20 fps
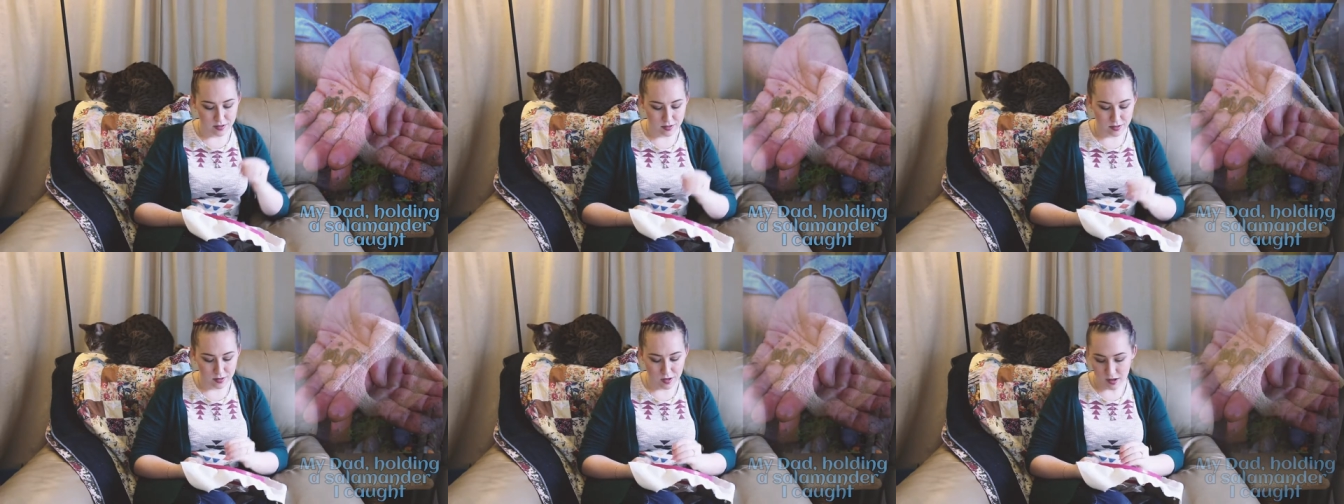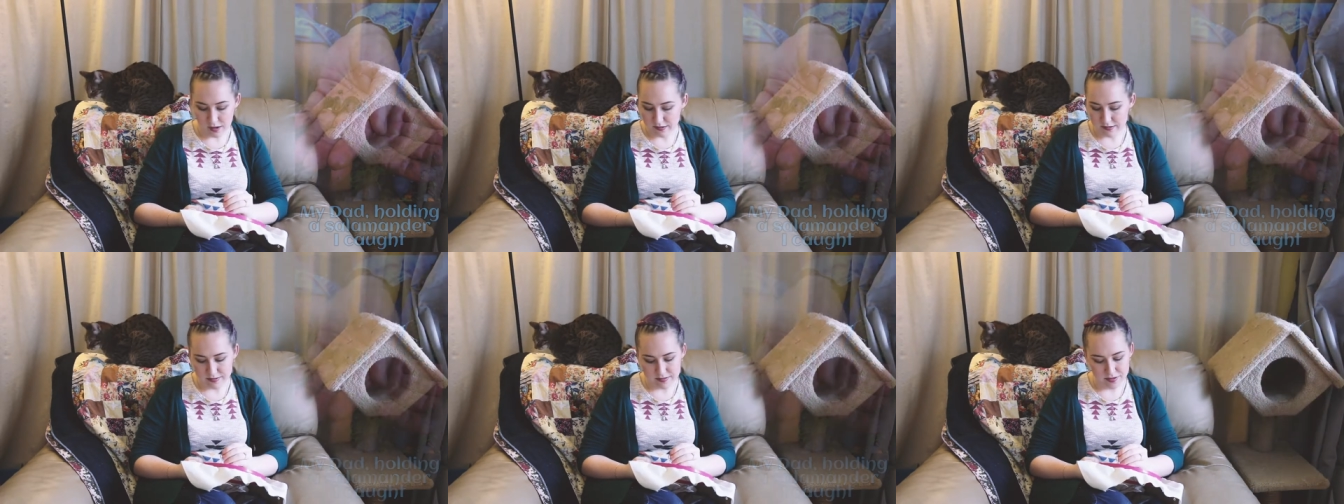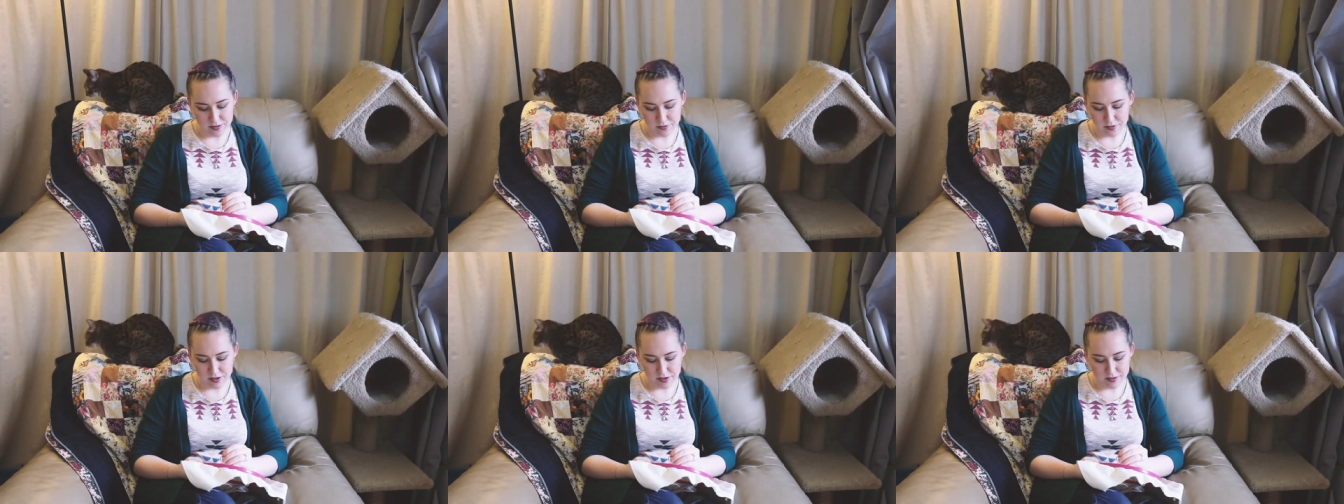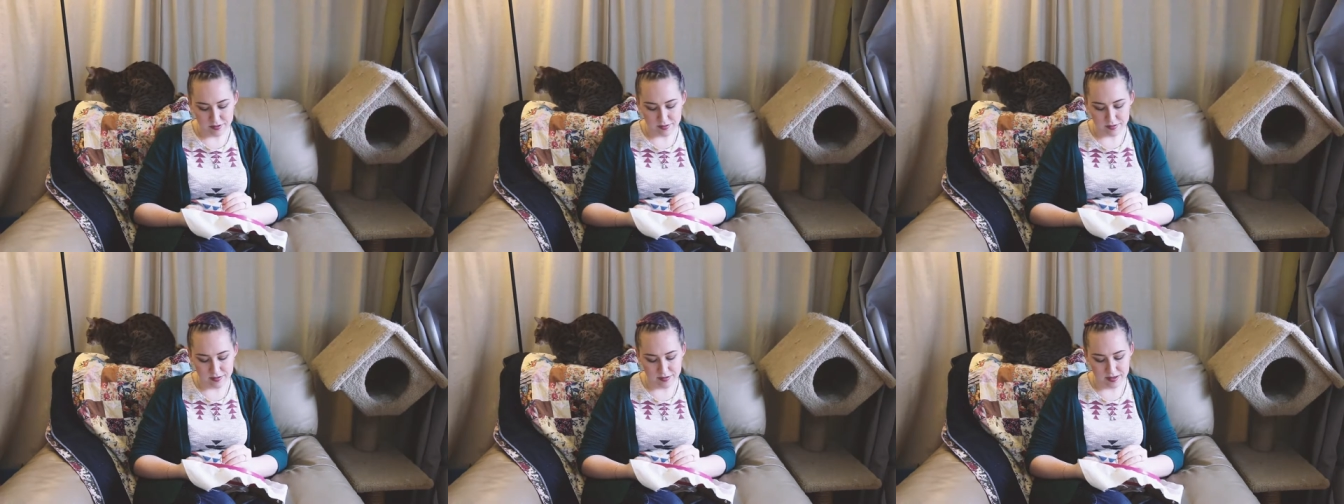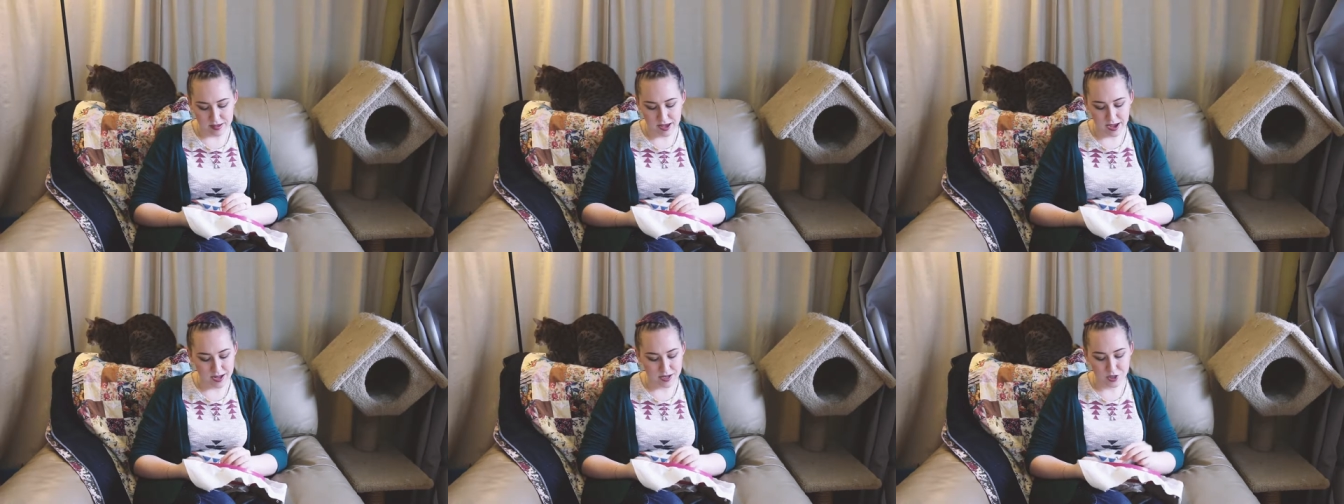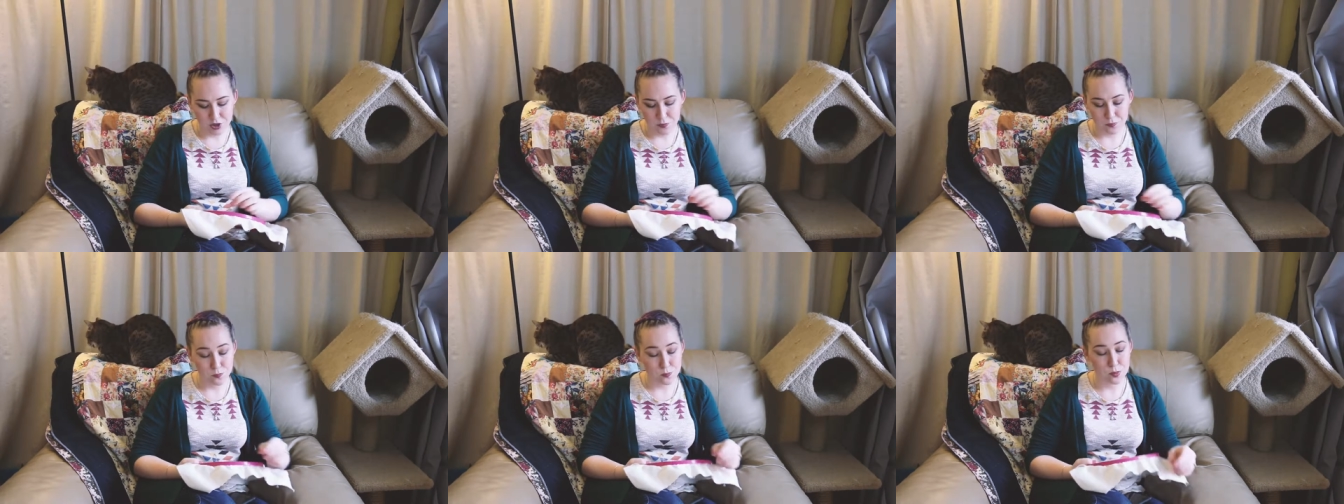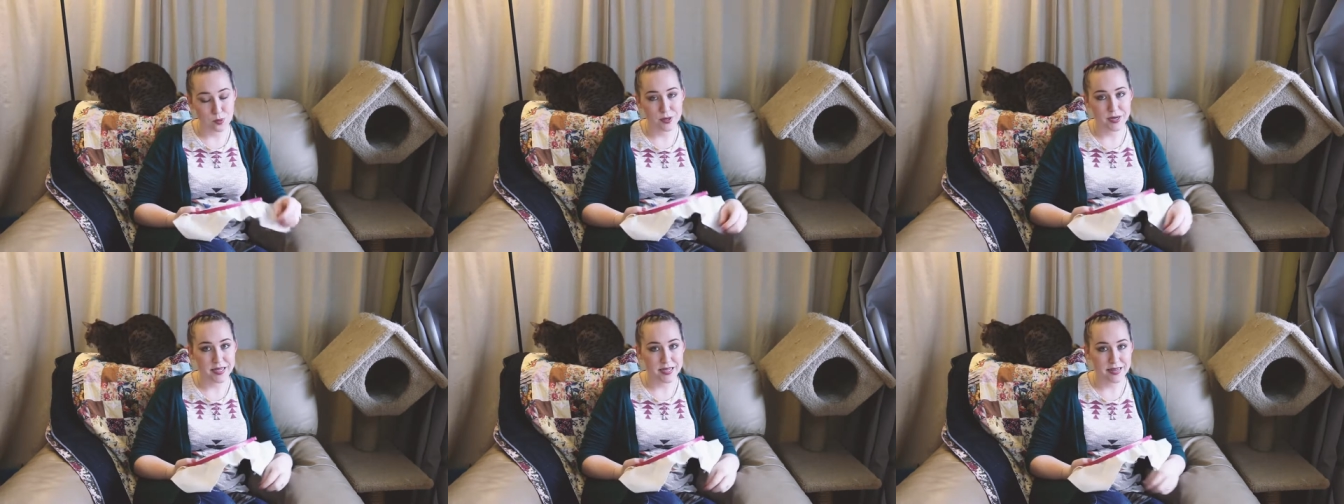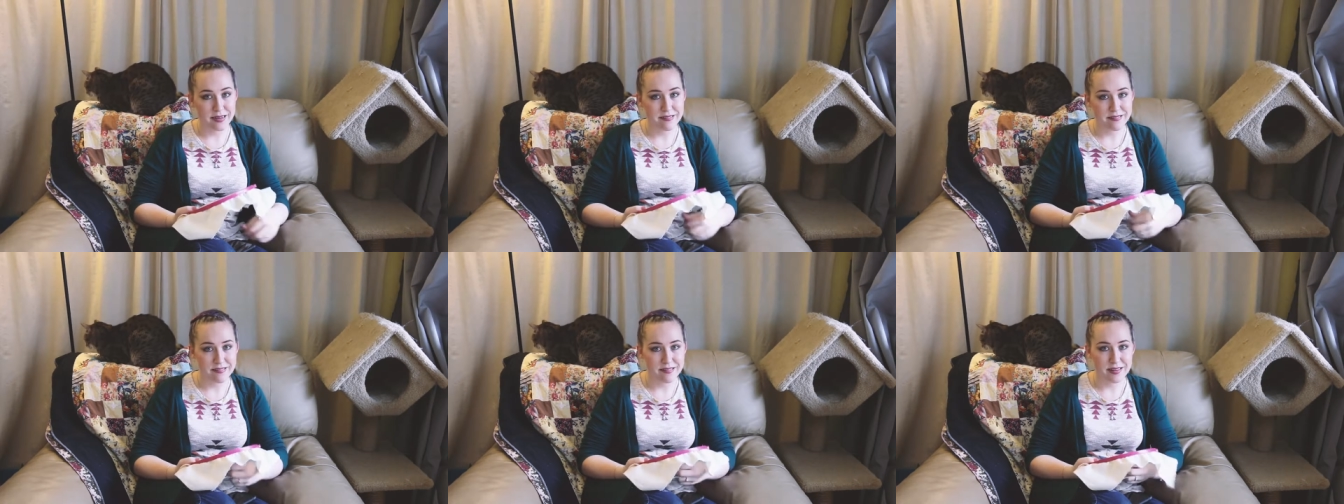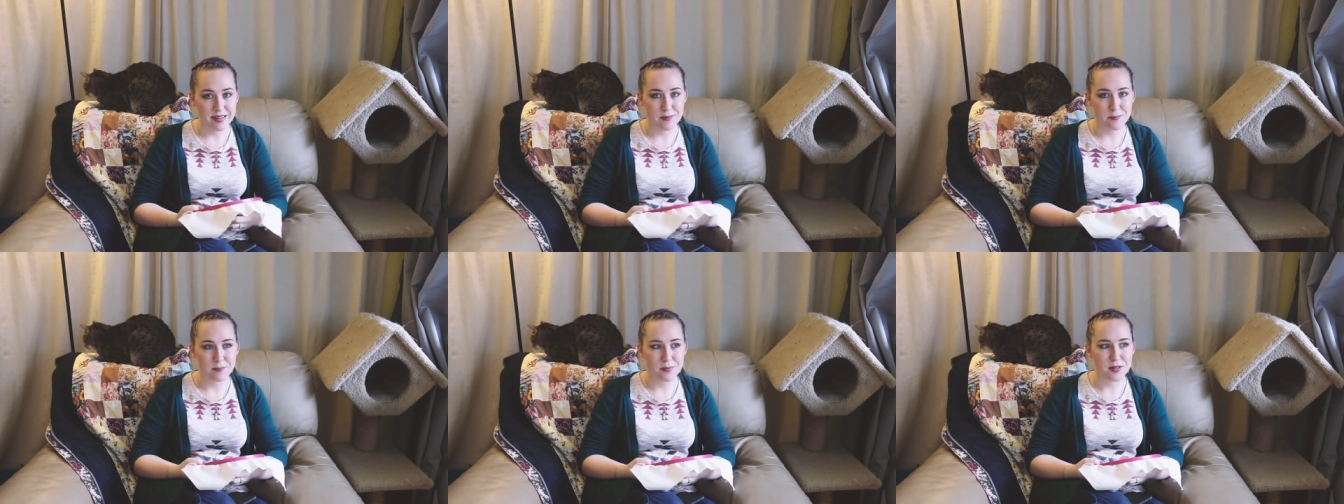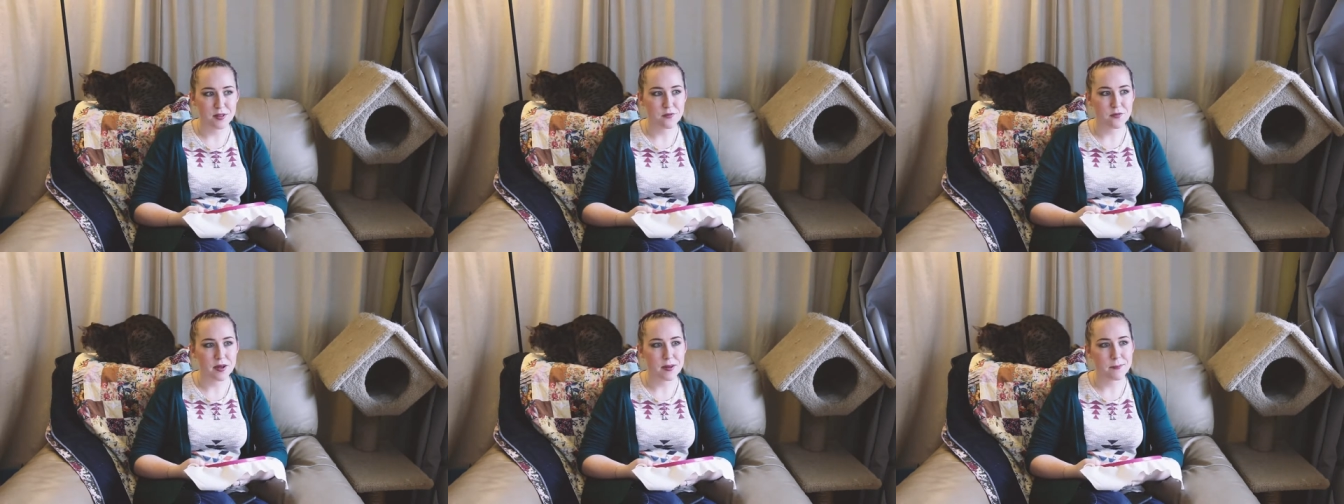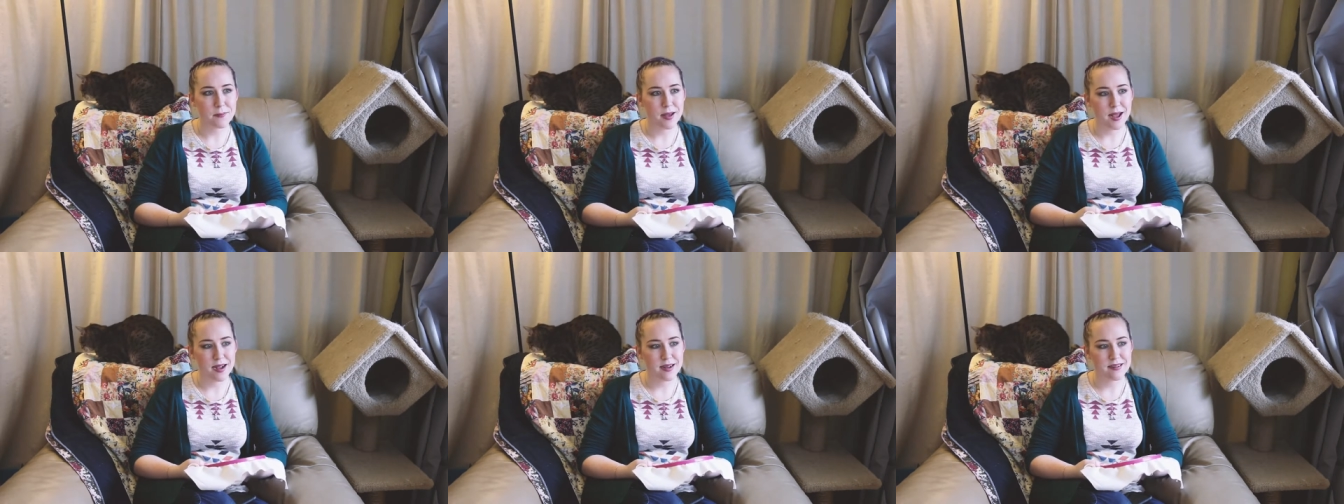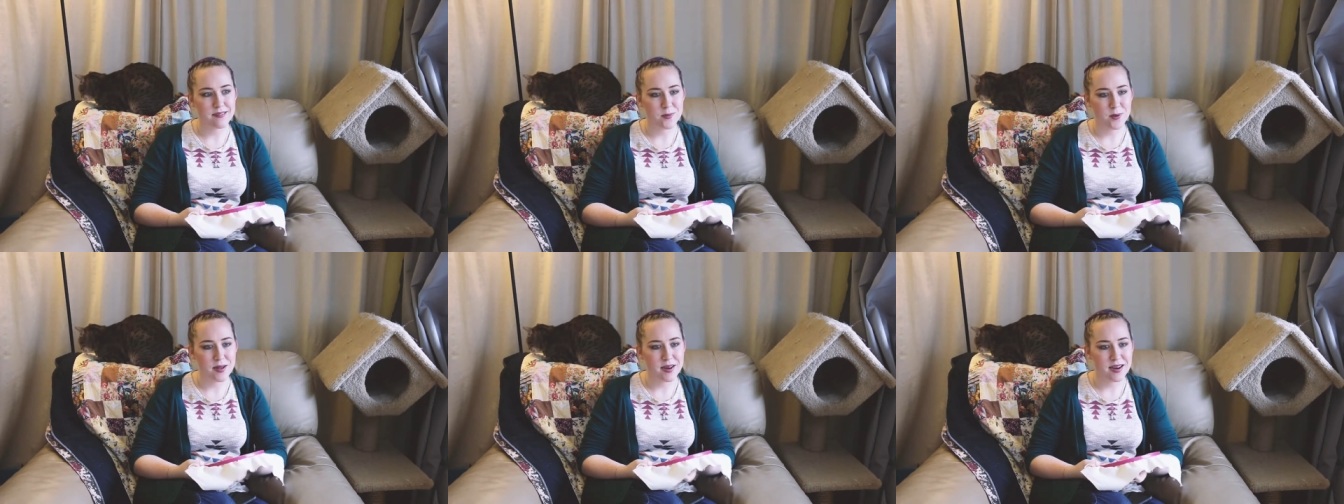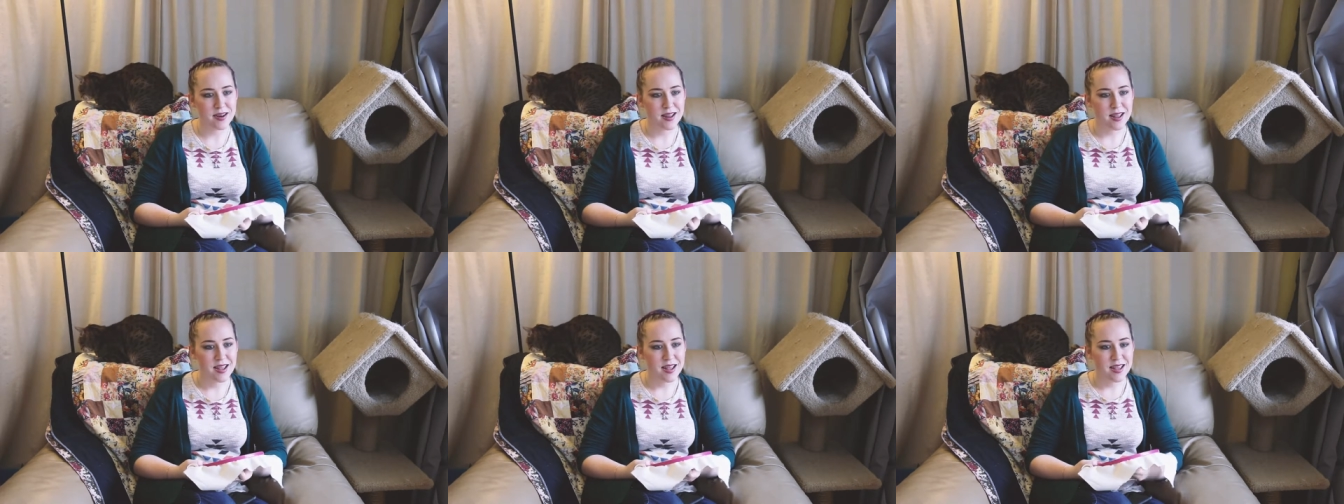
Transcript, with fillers: lots that you can catch pretty easily, but the red-backed one,